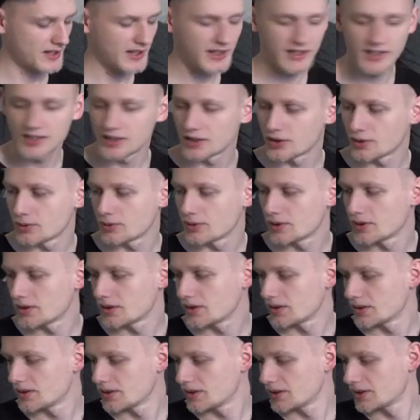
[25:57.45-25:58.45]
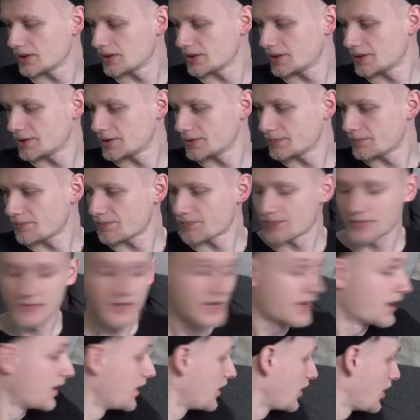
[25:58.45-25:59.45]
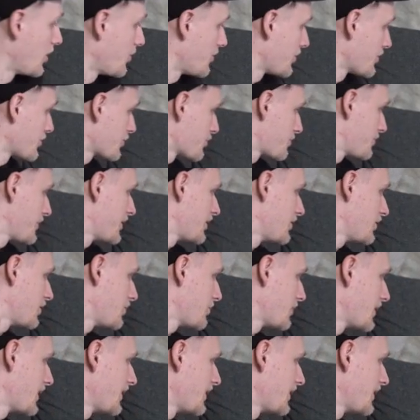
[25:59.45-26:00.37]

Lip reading: you. Oh, well, just me and you, Win.